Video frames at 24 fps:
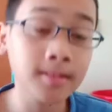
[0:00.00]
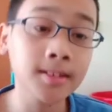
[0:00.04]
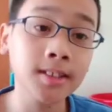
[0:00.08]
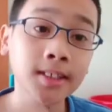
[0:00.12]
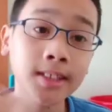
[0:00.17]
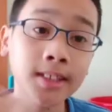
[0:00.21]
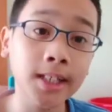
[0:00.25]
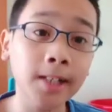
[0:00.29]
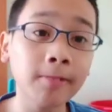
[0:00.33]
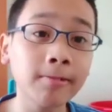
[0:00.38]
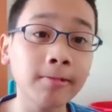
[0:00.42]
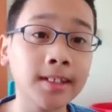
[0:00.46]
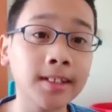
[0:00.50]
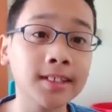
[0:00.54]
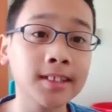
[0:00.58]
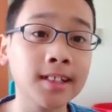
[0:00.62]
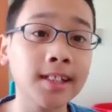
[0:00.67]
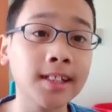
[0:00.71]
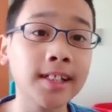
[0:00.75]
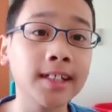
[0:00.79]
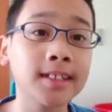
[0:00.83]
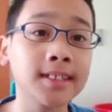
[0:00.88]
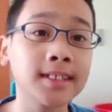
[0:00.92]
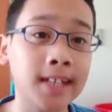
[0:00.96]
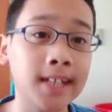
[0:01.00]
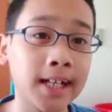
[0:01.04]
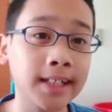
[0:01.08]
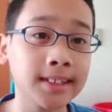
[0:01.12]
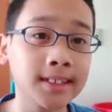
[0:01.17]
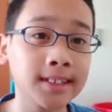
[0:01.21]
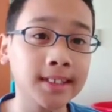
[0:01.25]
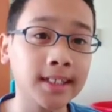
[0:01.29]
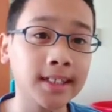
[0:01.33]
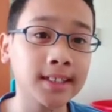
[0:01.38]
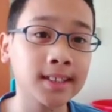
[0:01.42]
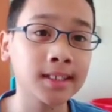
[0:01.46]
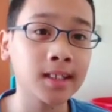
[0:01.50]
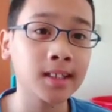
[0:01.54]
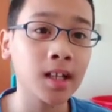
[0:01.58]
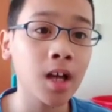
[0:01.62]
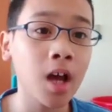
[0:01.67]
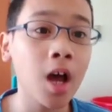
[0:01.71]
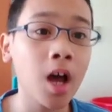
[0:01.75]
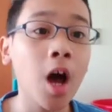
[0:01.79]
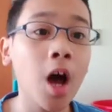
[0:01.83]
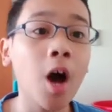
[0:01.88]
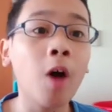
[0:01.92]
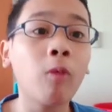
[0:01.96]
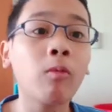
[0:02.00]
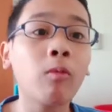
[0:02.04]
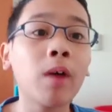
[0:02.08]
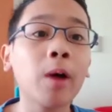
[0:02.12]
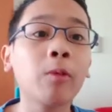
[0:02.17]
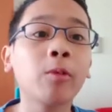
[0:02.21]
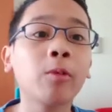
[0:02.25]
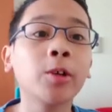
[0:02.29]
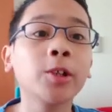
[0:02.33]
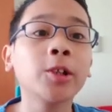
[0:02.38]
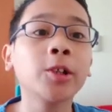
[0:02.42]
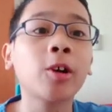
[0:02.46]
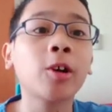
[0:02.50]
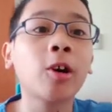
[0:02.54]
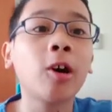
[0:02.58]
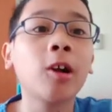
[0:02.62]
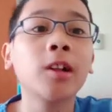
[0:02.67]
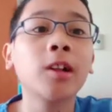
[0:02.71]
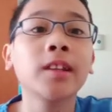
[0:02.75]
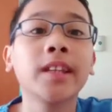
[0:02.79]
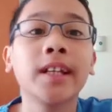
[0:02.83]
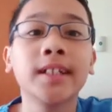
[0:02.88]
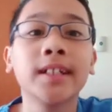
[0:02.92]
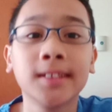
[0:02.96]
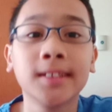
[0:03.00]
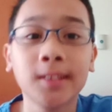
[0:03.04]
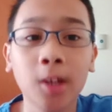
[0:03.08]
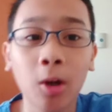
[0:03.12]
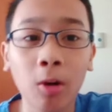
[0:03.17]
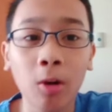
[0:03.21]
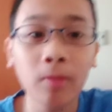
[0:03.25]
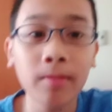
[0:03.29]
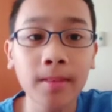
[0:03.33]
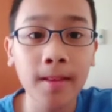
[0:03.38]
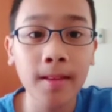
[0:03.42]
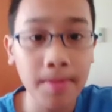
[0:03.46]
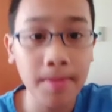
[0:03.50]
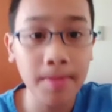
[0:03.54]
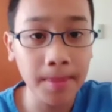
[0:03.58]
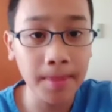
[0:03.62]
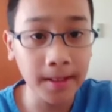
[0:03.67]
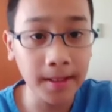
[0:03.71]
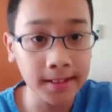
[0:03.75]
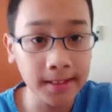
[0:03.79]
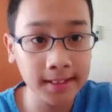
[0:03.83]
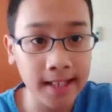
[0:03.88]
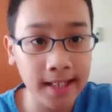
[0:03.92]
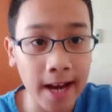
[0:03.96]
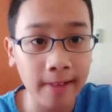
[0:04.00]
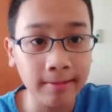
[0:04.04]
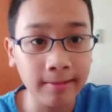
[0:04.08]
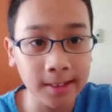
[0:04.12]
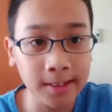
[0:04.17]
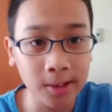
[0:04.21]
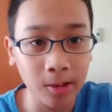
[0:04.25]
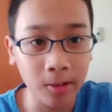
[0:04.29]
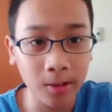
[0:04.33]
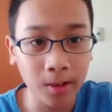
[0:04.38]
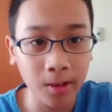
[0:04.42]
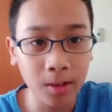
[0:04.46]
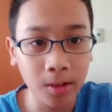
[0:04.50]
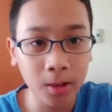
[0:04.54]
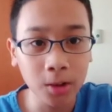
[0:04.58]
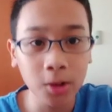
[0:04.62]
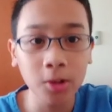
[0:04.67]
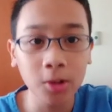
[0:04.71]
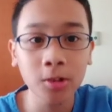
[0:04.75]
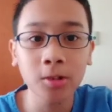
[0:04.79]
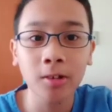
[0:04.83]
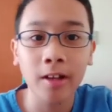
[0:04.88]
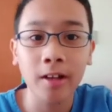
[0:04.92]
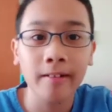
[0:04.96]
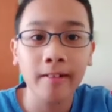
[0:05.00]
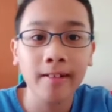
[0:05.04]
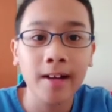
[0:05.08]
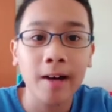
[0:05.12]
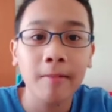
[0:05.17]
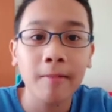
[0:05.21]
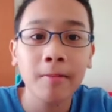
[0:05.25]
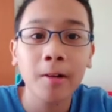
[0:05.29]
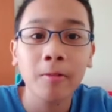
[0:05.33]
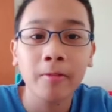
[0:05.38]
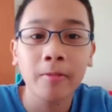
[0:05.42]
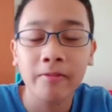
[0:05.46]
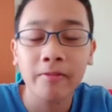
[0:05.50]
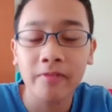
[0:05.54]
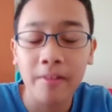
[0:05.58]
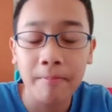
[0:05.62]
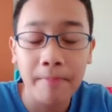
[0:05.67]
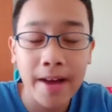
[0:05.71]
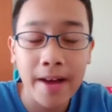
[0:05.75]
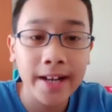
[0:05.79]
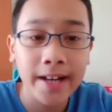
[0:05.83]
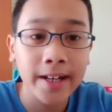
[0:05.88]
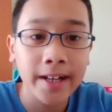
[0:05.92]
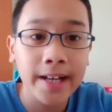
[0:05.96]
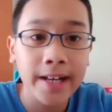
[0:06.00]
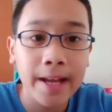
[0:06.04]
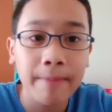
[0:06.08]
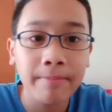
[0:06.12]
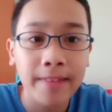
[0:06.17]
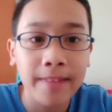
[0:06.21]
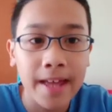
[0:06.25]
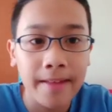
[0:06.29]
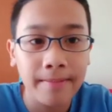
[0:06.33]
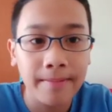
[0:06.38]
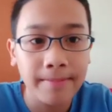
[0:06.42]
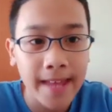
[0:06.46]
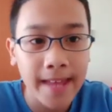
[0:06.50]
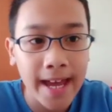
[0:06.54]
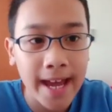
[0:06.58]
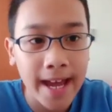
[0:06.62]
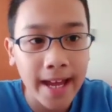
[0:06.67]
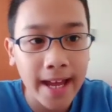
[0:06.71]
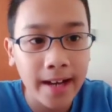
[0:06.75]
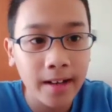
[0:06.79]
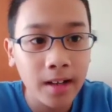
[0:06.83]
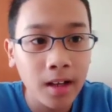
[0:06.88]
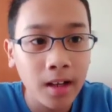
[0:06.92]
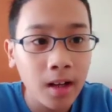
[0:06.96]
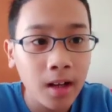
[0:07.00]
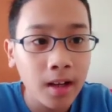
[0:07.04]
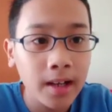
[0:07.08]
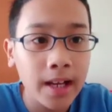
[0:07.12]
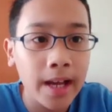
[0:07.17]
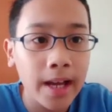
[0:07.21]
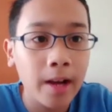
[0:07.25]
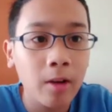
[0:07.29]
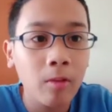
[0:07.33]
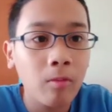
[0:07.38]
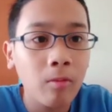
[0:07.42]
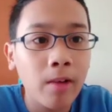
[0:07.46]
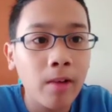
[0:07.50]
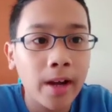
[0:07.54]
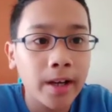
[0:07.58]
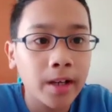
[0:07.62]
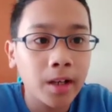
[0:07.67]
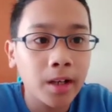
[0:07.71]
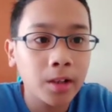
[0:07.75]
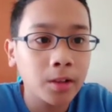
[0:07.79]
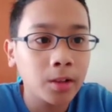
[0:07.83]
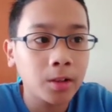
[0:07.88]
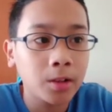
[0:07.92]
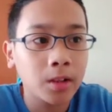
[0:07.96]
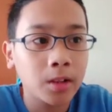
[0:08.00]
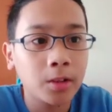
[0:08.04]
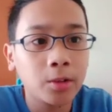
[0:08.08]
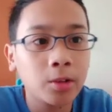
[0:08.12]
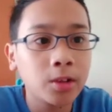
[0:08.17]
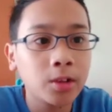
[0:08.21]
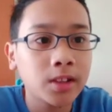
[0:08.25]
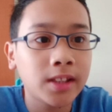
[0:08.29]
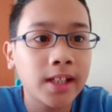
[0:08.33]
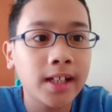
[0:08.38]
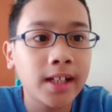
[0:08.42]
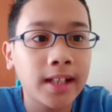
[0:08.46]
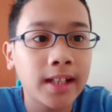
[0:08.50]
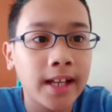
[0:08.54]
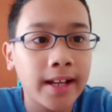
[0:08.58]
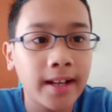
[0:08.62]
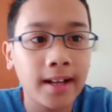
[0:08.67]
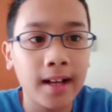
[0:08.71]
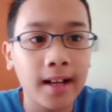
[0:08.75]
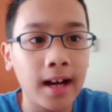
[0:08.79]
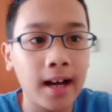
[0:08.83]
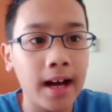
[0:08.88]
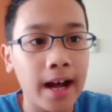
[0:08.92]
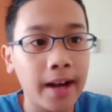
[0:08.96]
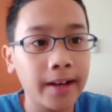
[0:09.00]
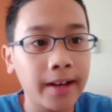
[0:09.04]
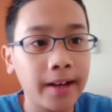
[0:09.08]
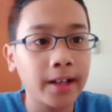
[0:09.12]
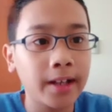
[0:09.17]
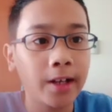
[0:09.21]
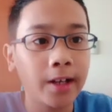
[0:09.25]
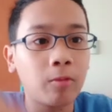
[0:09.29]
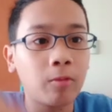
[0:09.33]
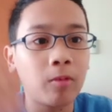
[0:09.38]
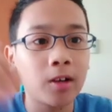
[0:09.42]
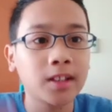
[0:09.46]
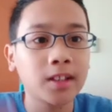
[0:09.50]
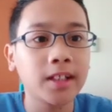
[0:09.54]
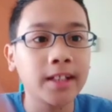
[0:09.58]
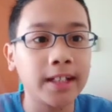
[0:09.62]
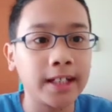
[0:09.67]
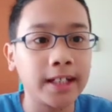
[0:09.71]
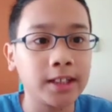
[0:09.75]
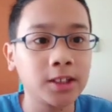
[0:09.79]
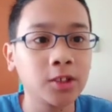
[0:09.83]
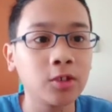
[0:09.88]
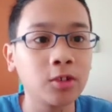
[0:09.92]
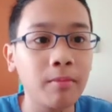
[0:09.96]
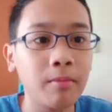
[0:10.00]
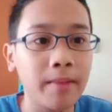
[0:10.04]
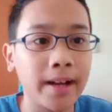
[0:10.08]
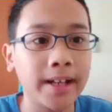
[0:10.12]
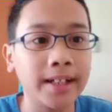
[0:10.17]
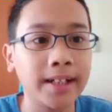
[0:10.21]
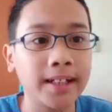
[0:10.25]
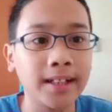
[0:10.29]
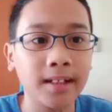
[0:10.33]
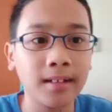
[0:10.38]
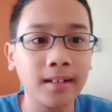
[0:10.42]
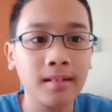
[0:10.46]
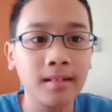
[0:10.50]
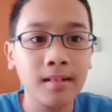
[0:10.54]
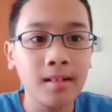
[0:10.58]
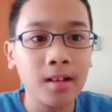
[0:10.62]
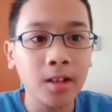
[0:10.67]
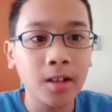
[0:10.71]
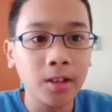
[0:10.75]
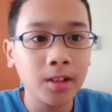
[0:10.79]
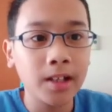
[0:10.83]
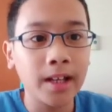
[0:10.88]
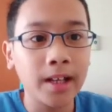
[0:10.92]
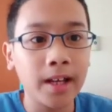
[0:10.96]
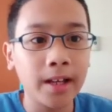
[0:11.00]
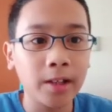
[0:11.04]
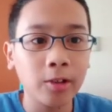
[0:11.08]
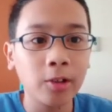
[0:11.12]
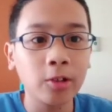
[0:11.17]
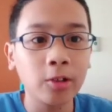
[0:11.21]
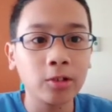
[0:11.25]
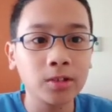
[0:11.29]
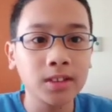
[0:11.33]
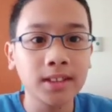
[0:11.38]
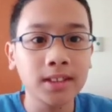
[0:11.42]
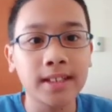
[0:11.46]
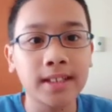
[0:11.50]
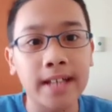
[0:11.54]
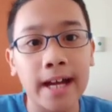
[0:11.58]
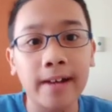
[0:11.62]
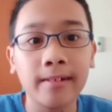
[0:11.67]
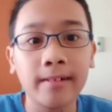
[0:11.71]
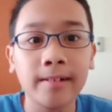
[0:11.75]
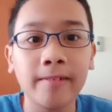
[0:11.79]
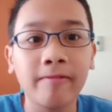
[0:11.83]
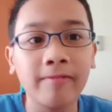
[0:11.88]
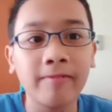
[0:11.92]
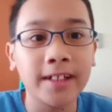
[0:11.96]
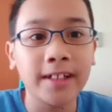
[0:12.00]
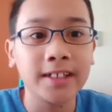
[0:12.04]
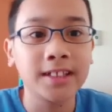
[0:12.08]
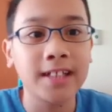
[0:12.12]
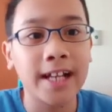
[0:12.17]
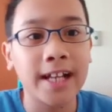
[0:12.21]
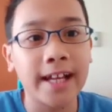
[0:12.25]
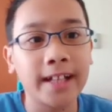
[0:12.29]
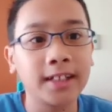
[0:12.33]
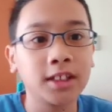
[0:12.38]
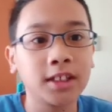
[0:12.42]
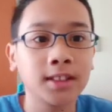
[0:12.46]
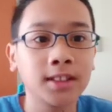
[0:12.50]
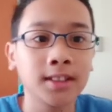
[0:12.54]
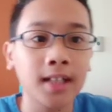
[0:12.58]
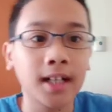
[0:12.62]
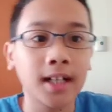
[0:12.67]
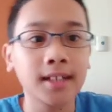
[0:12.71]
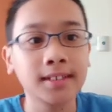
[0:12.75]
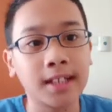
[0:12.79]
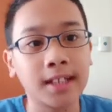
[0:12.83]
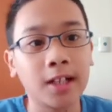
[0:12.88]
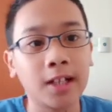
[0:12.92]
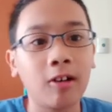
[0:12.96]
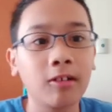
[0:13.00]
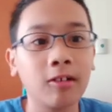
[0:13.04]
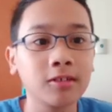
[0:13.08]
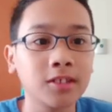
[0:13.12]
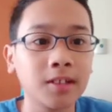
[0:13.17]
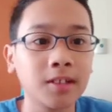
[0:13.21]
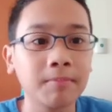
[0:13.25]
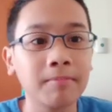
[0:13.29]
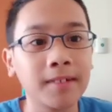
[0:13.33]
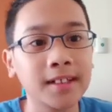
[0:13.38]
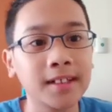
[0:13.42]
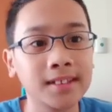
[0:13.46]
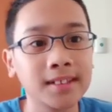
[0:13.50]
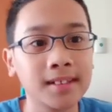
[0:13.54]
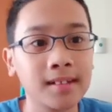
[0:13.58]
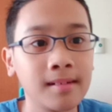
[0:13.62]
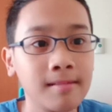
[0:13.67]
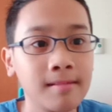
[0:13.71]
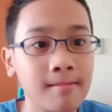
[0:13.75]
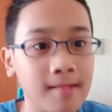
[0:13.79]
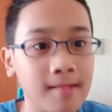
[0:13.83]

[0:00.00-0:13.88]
Seriously, scientists, why would you call the zone the scary zone? You should have come up with a better name than that. Like what? Do you think that under the water there's so many scary fish like sharks and octopus?